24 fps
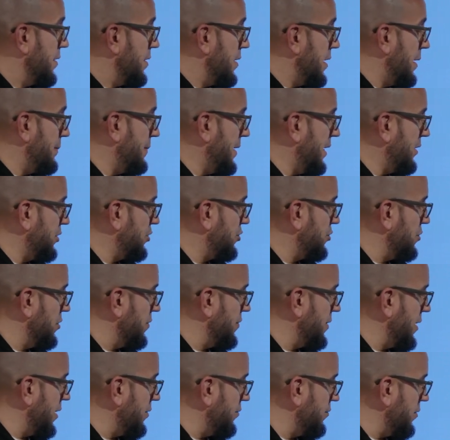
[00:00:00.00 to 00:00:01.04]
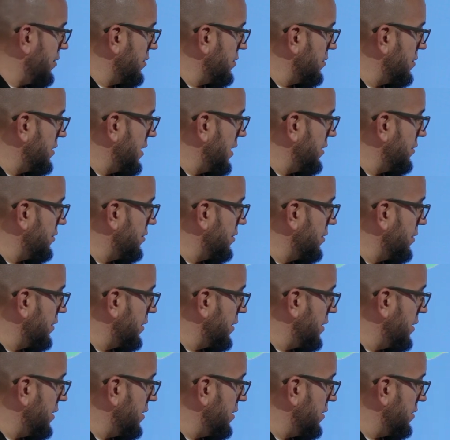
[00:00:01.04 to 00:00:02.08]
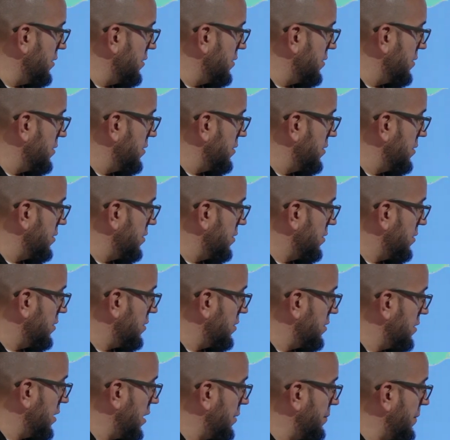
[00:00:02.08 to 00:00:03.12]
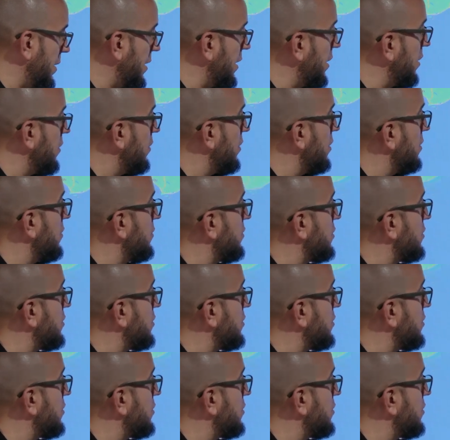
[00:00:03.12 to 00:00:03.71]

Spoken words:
I'm not sure if that runs down to the Keys, not my area of